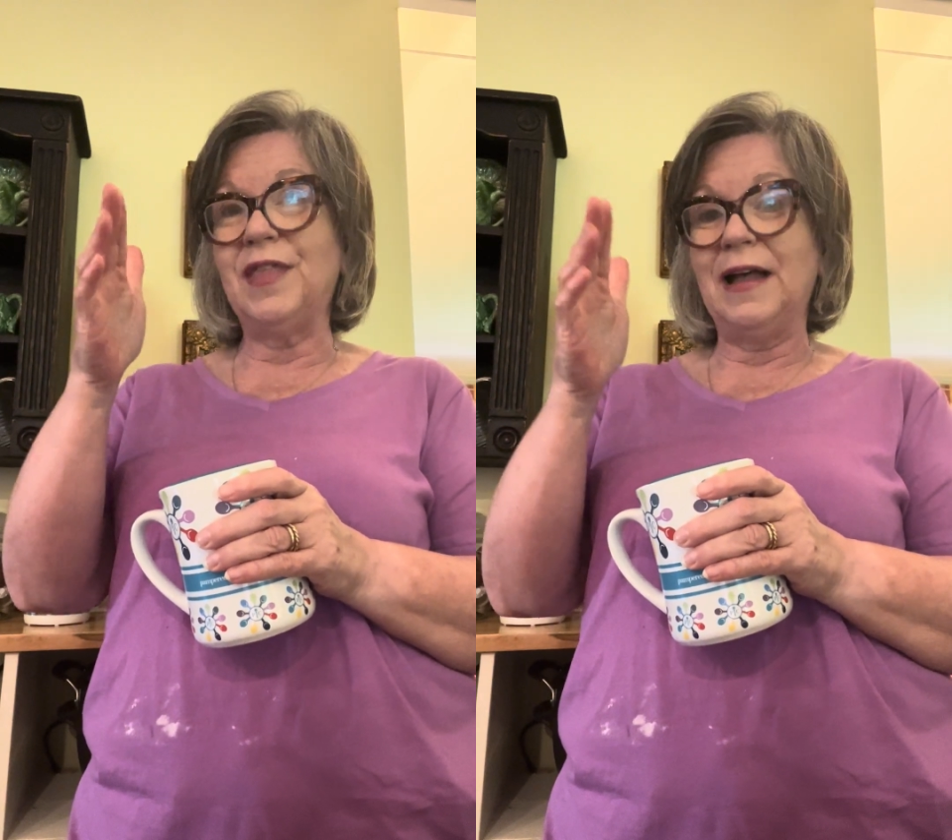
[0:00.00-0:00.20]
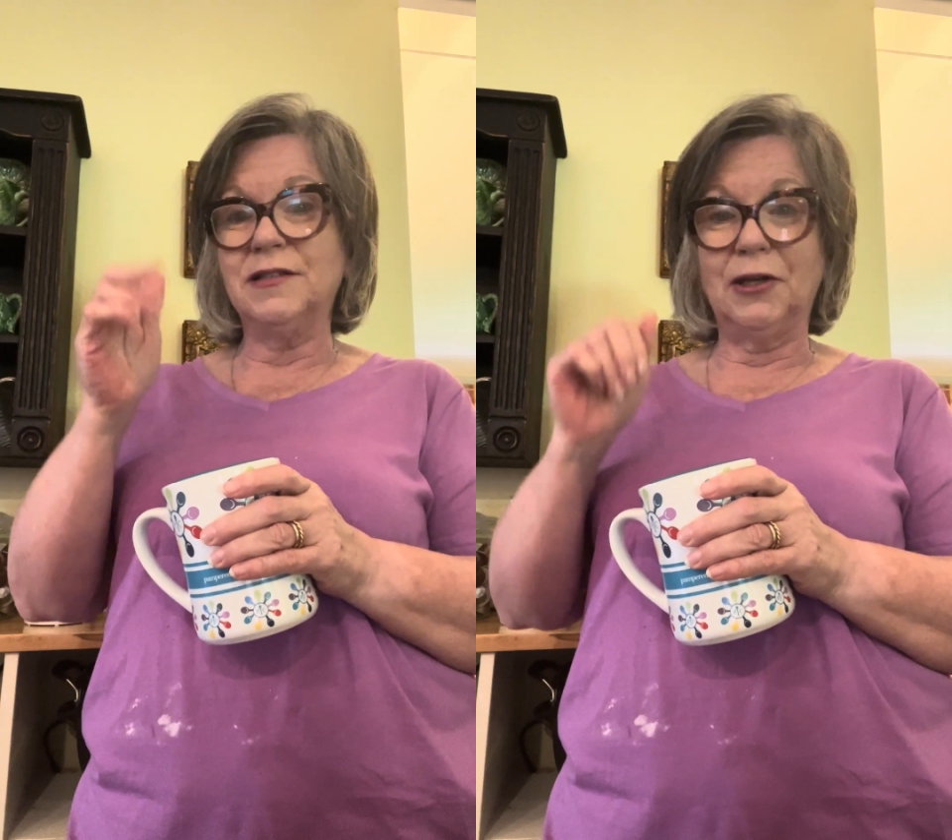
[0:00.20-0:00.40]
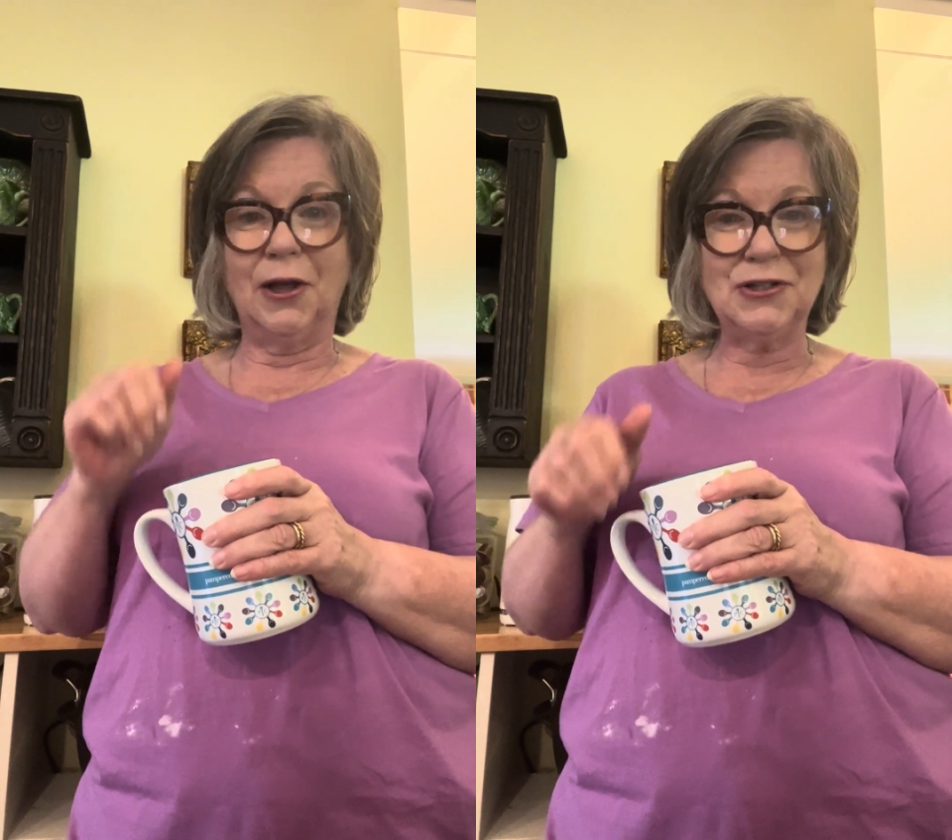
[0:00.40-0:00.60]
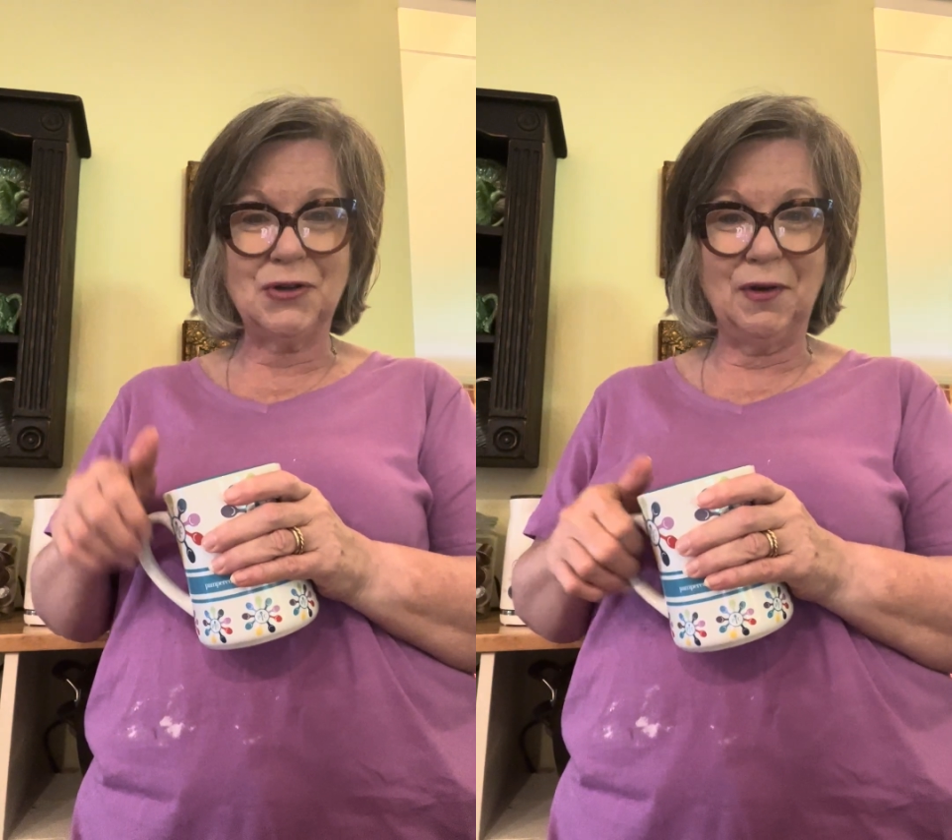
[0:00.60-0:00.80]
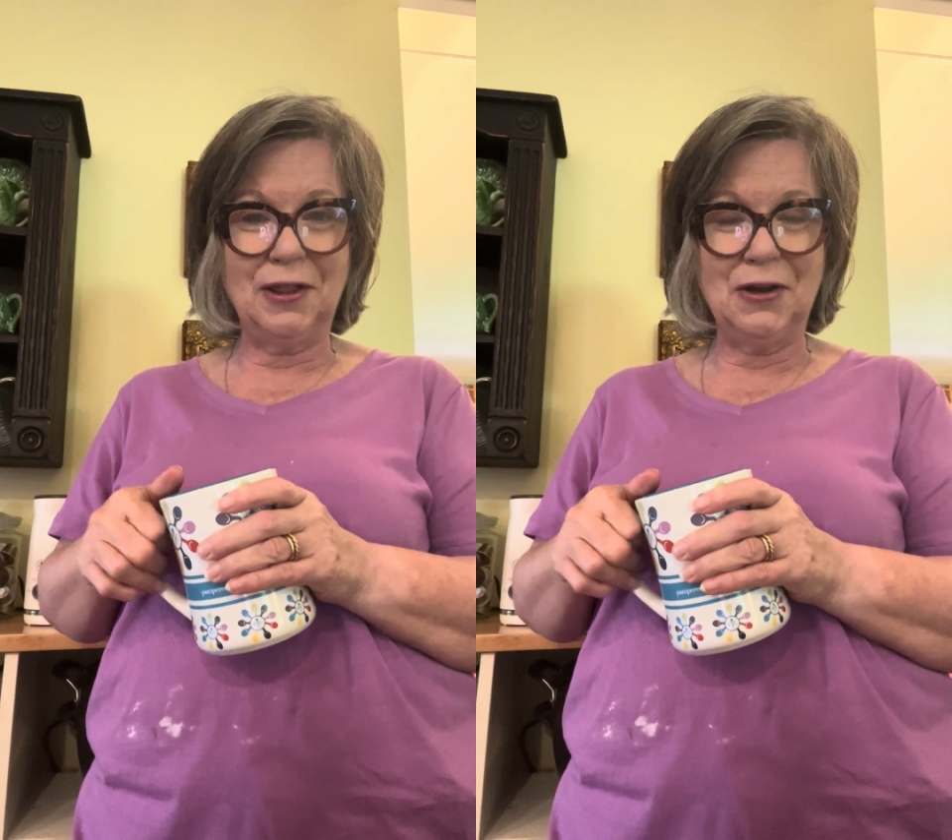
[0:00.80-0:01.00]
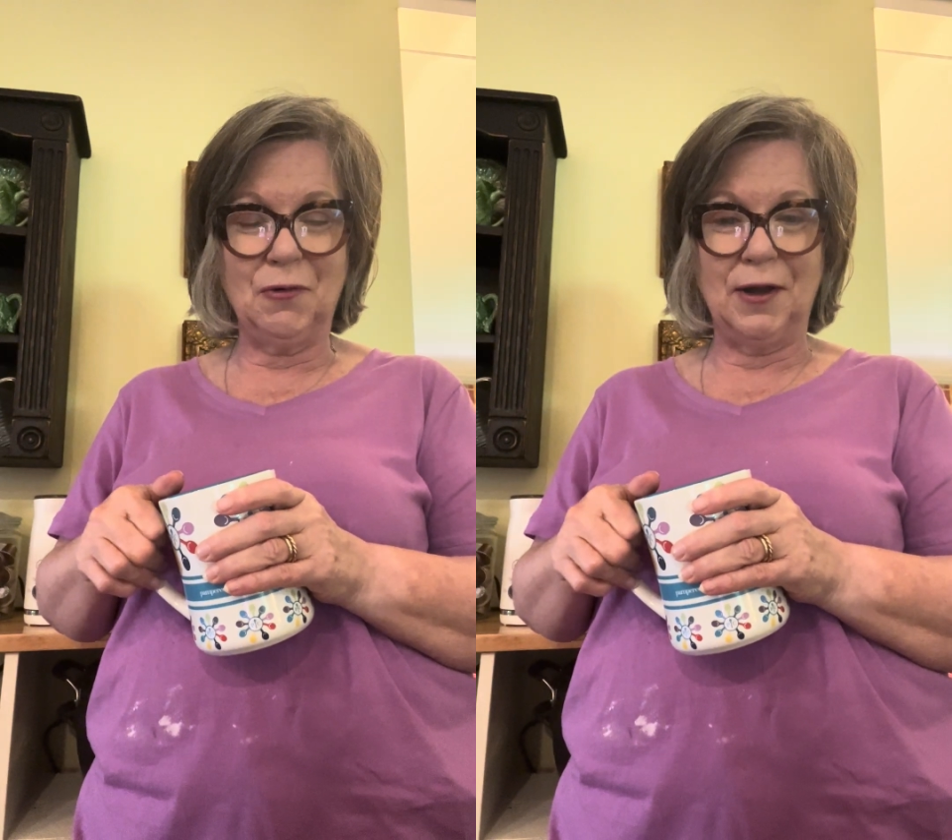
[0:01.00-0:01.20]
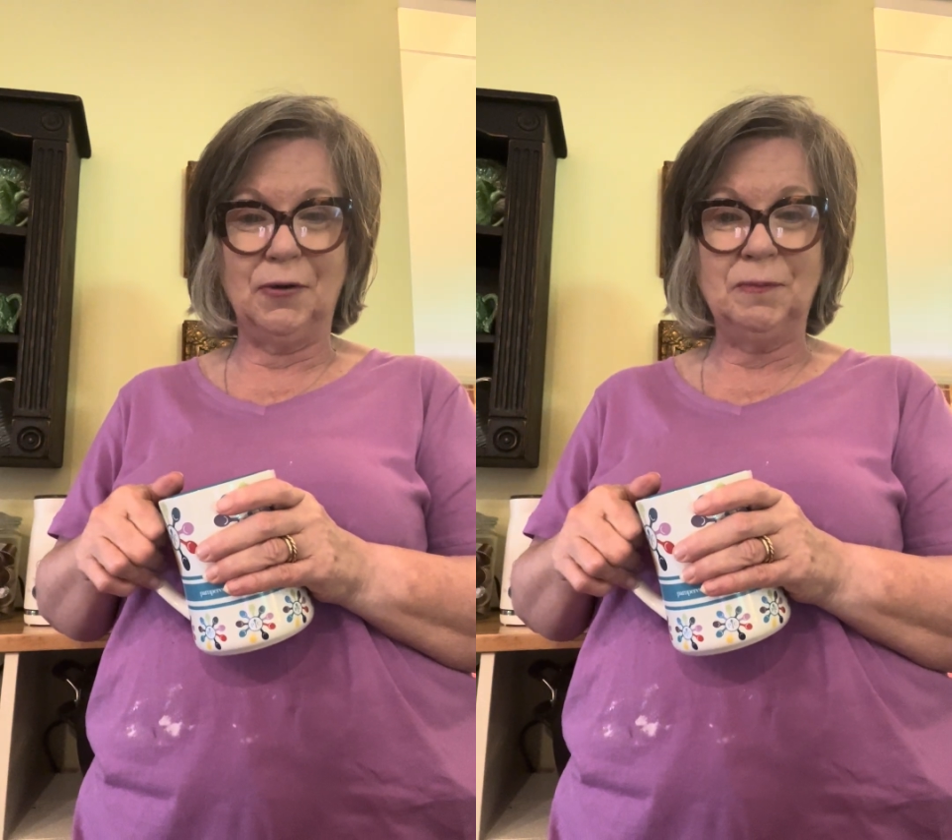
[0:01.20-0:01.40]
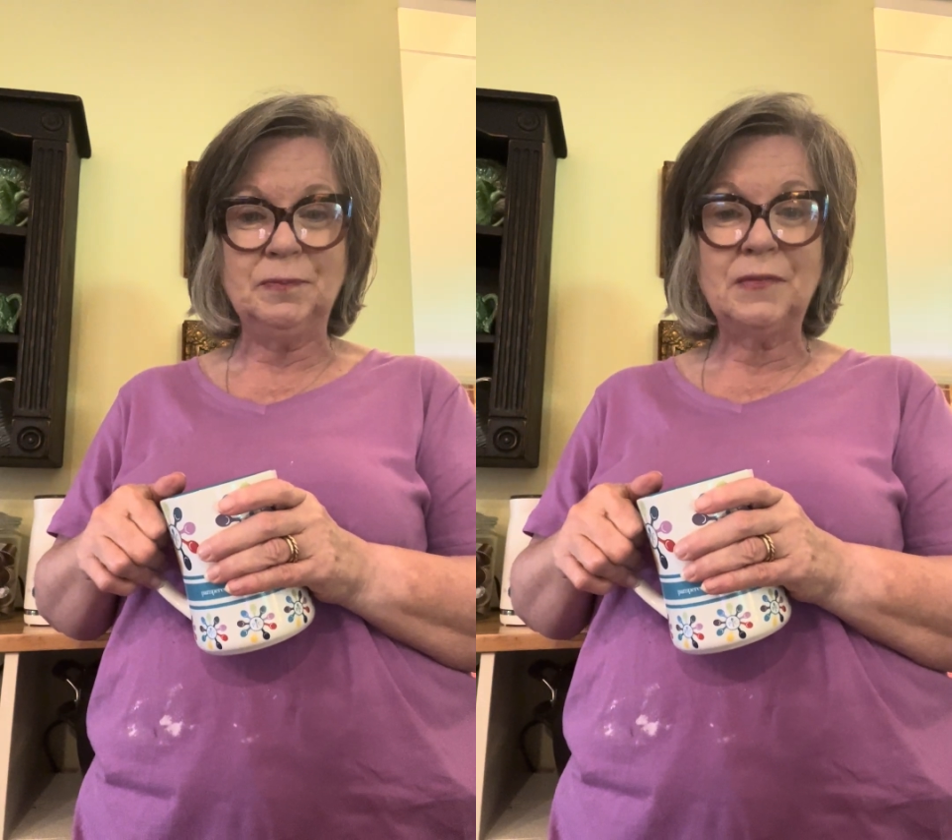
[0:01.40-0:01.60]
that deluxe grill and
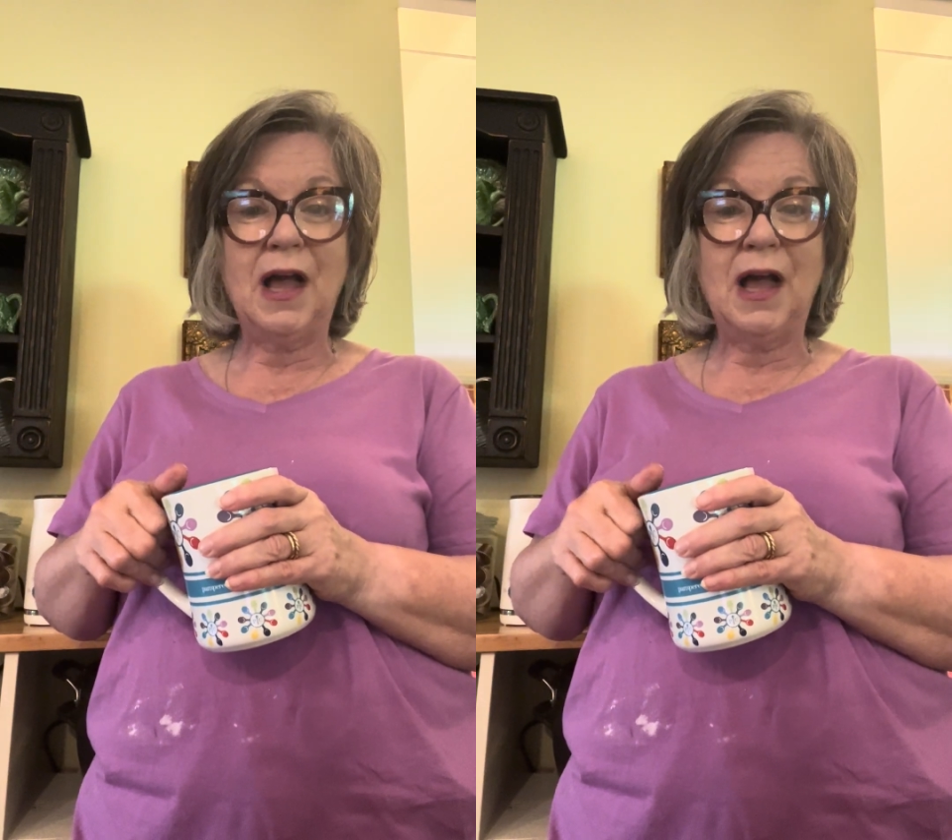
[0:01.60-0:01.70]
griddle